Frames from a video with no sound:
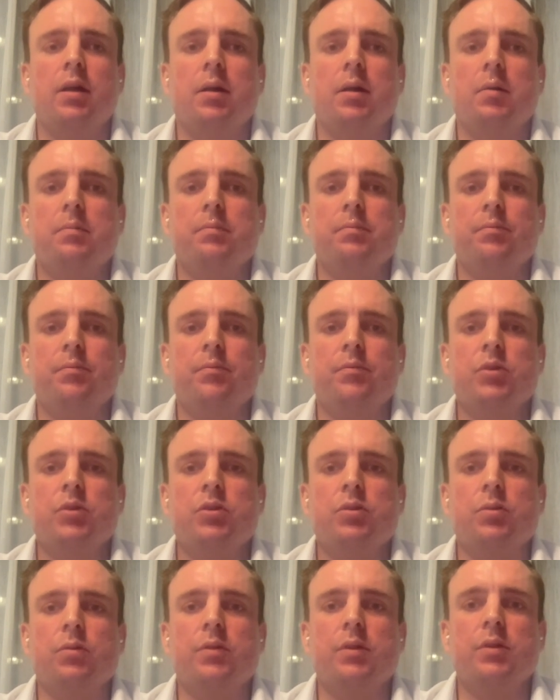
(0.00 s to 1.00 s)
Um,
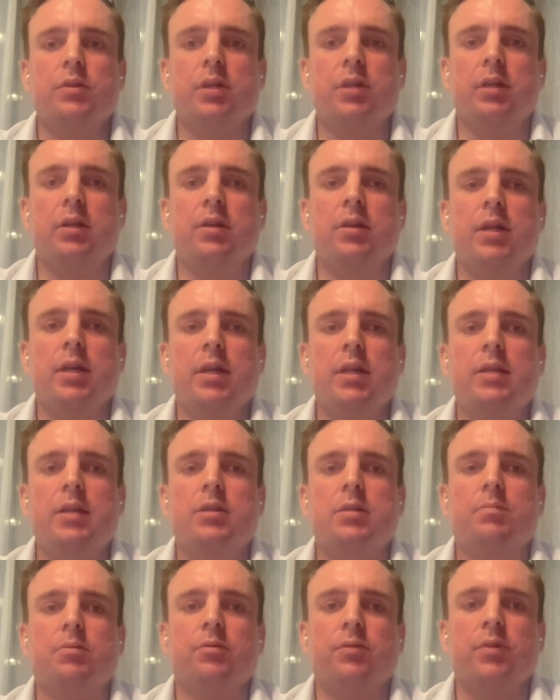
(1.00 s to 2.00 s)
so there's clearly a
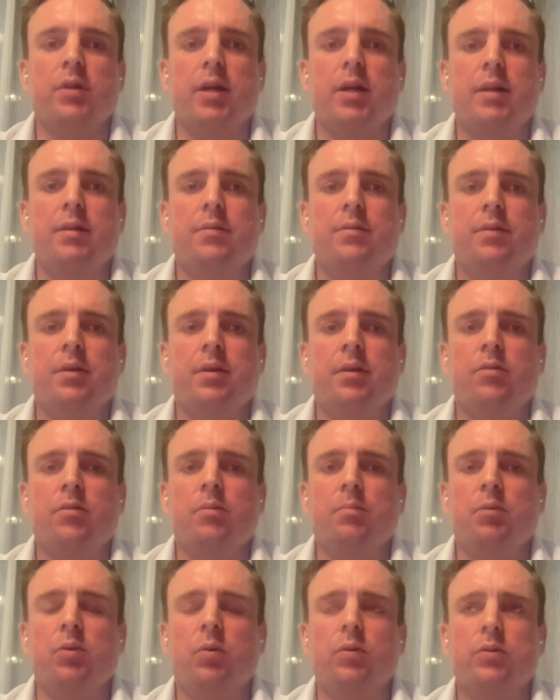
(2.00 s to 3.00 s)
need to provide uh,
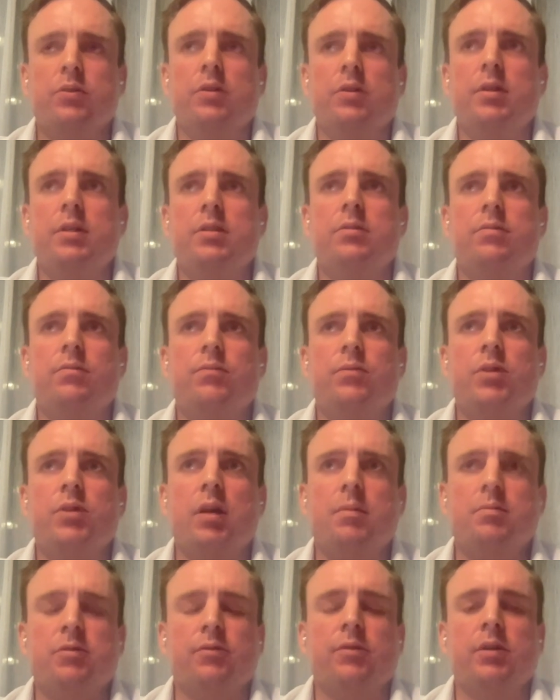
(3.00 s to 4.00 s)
support to these
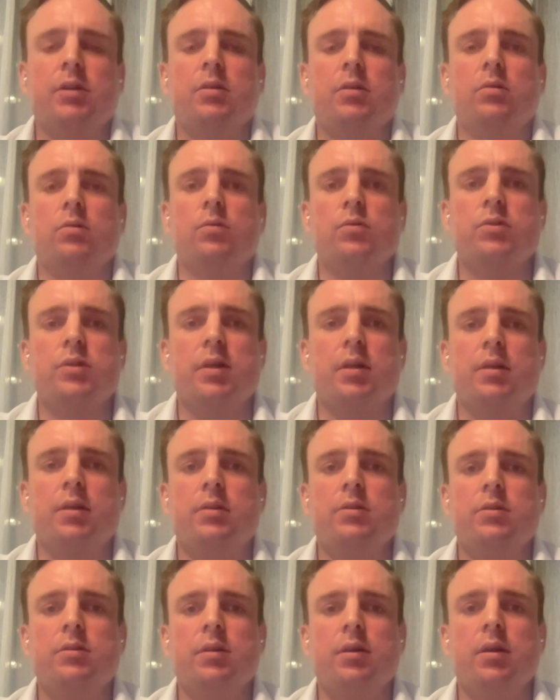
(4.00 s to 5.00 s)
types of clinical
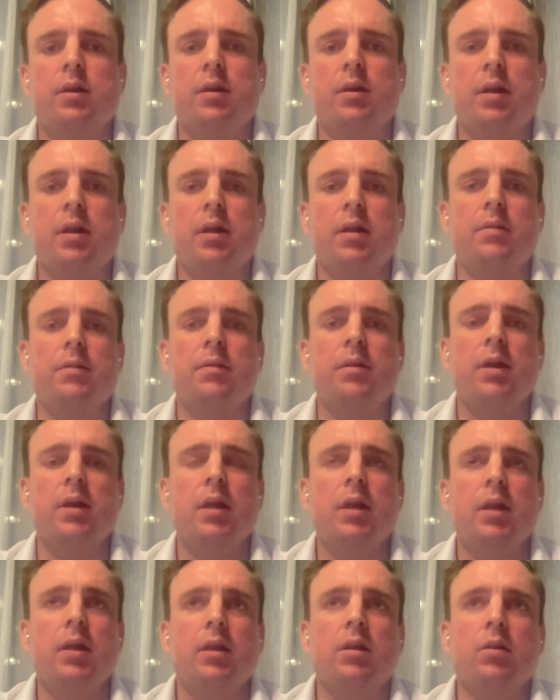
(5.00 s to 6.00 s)
studies. Uh, and
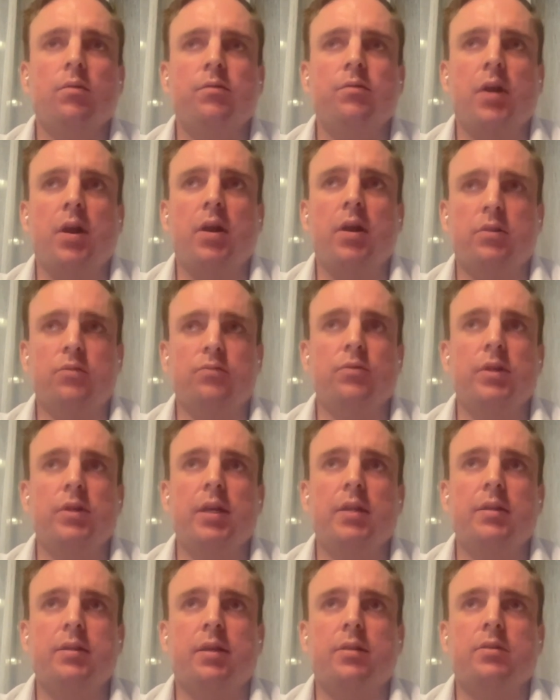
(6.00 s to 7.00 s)
you know, Virax
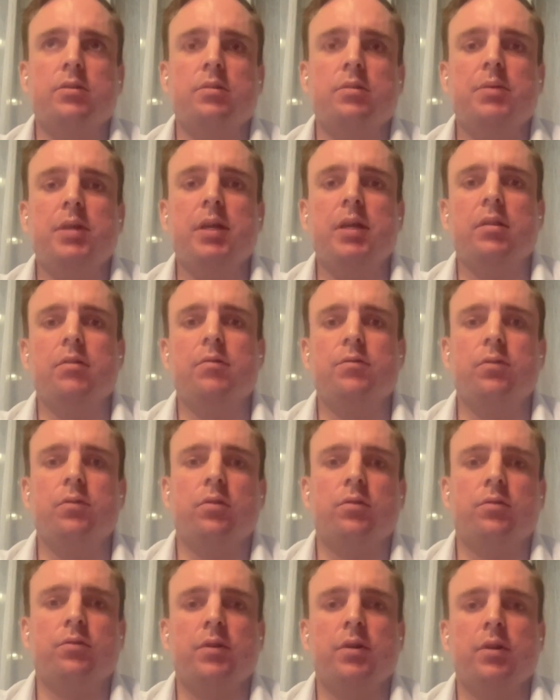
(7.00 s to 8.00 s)
really intends to be at the
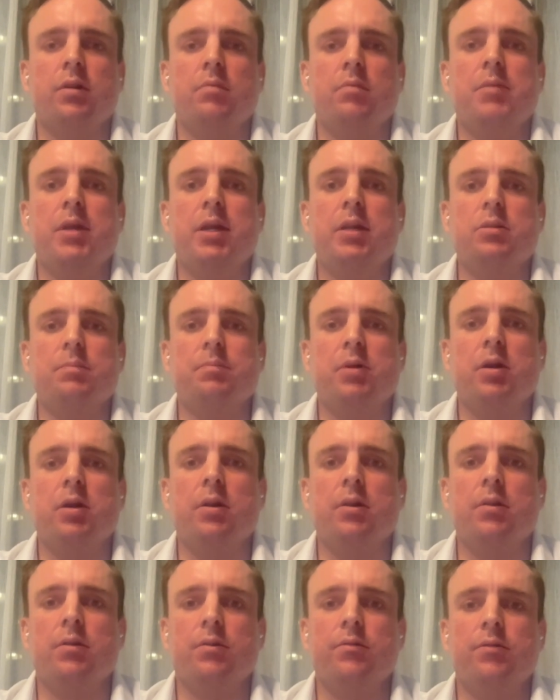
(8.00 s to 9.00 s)
forefront and major
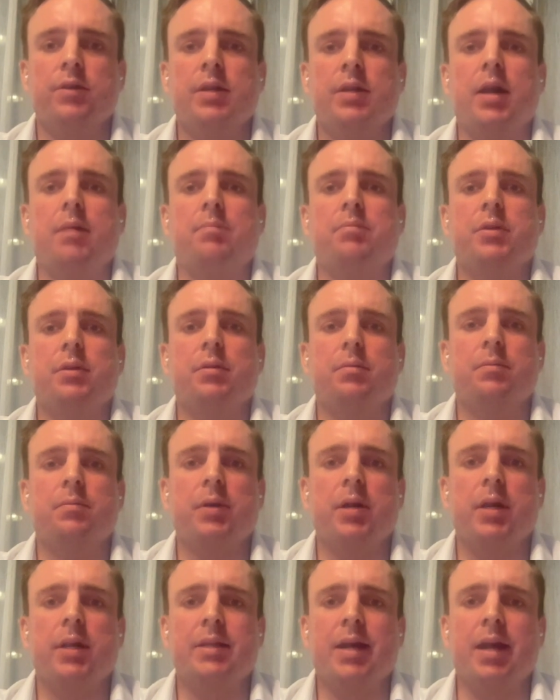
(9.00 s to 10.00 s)
partner of adapting
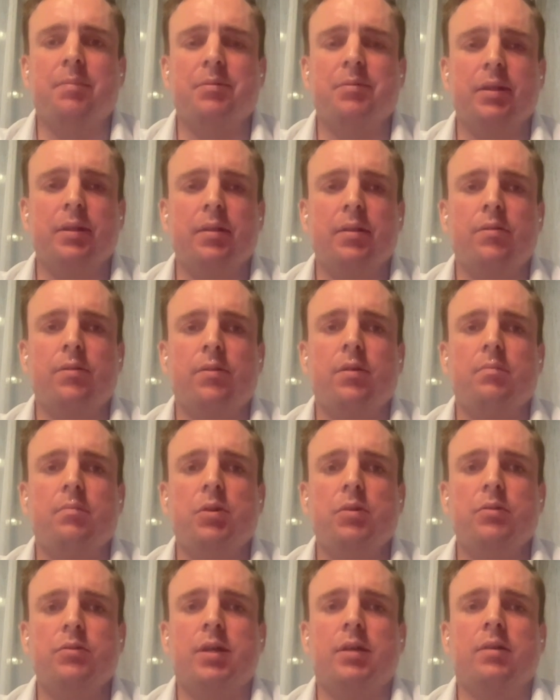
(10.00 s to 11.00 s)
by adapting this
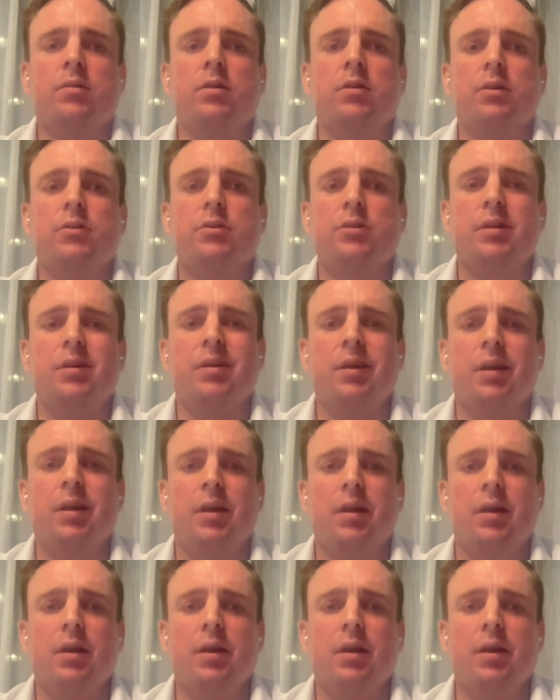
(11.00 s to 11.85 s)
immune technology